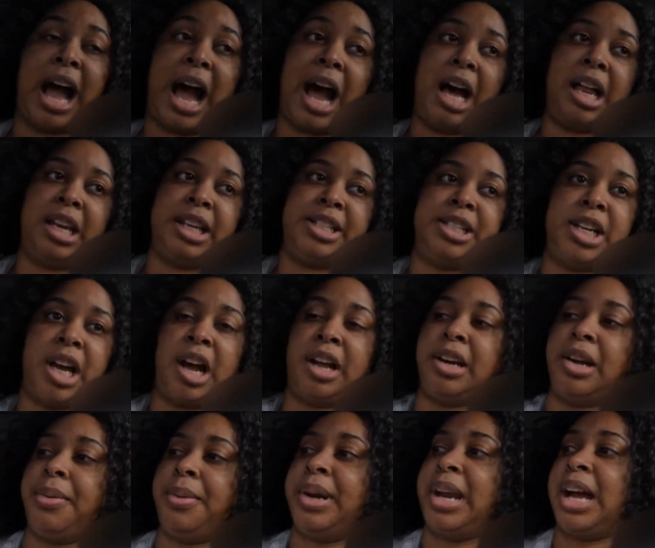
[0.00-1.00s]
I'll let
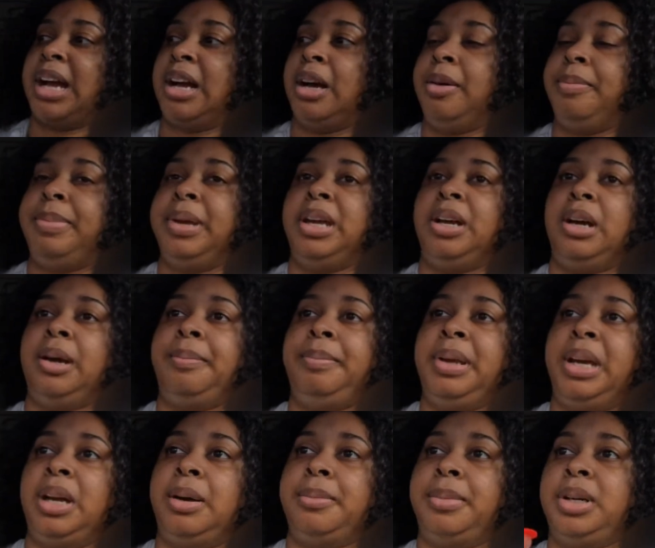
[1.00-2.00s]
y'all know when I come pick, um,
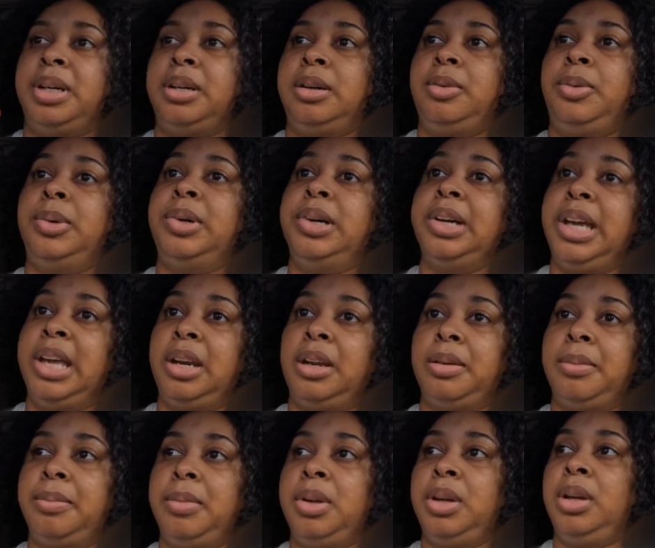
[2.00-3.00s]
pick them up. We'll get
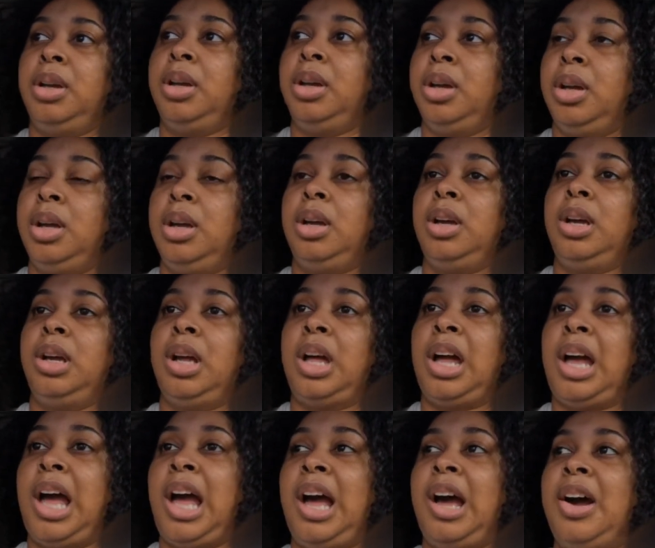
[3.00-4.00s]
them.
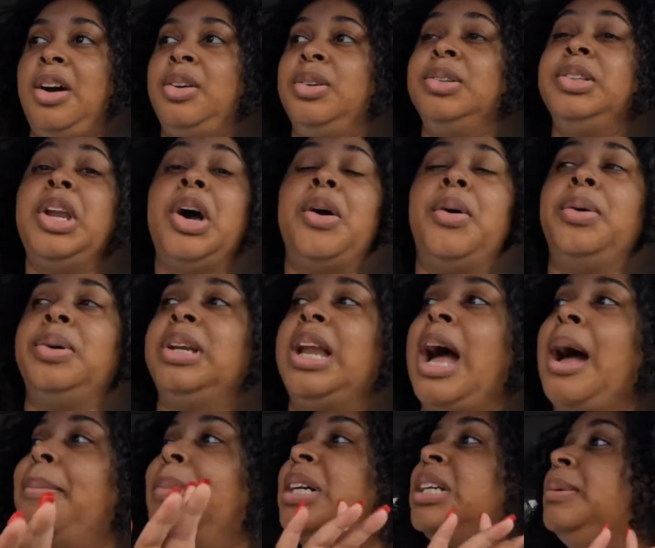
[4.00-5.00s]
I hope no,
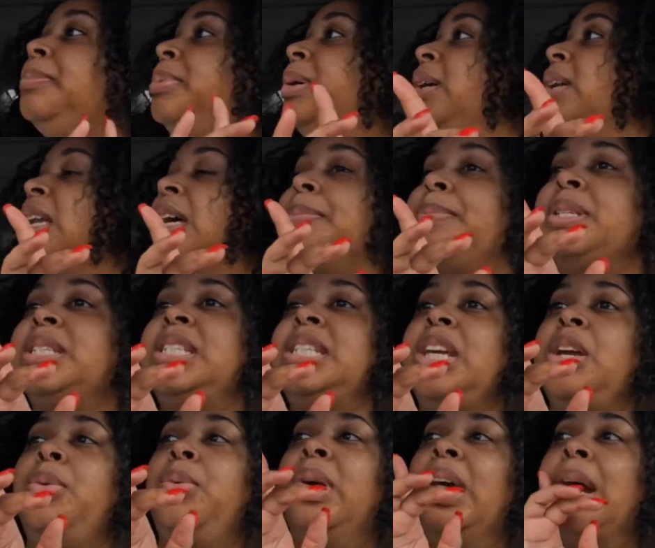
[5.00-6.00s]
I'm gonna pull up and
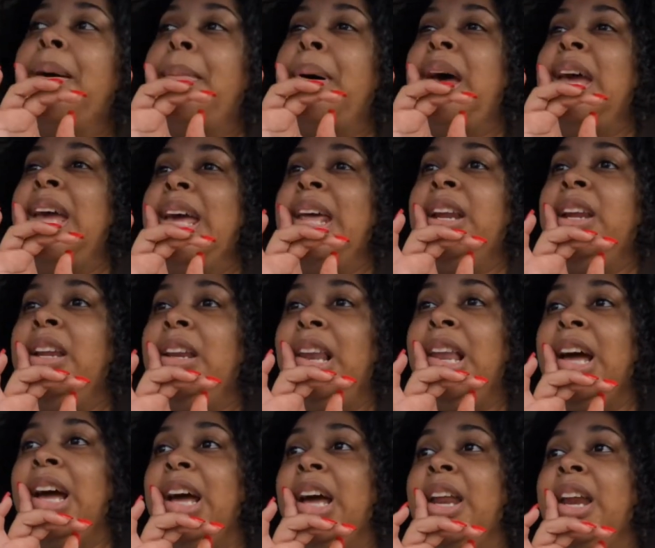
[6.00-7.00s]
see where am I at
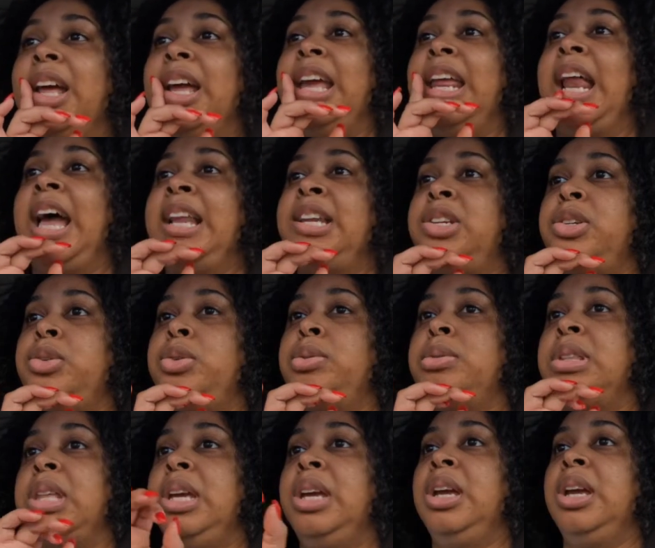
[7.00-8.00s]
in line. And I do
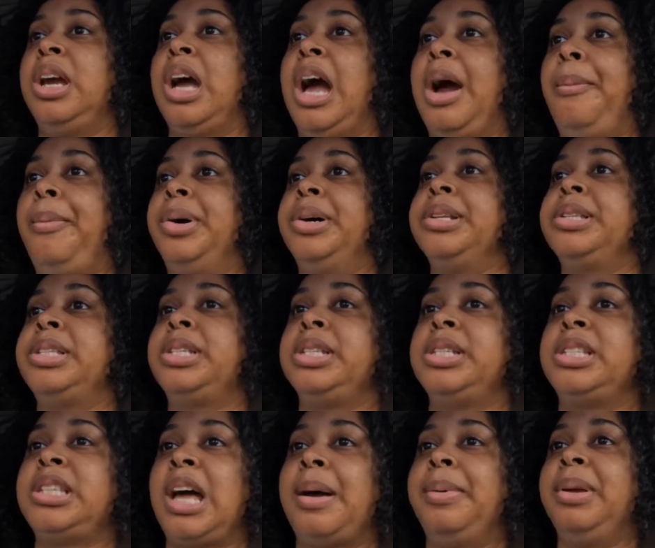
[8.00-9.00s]
think I want
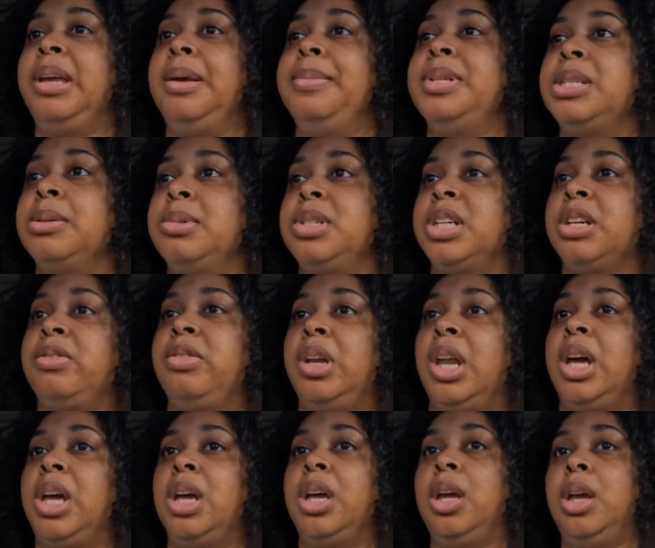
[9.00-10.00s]
to stop and get me some
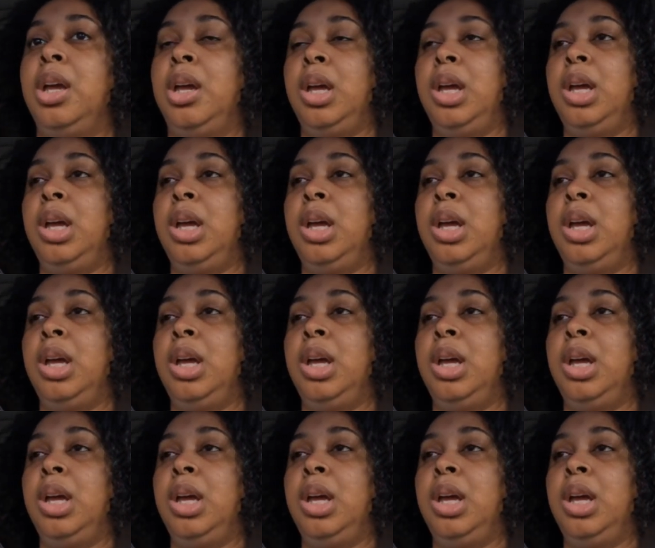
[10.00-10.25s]
Chick-fil-A.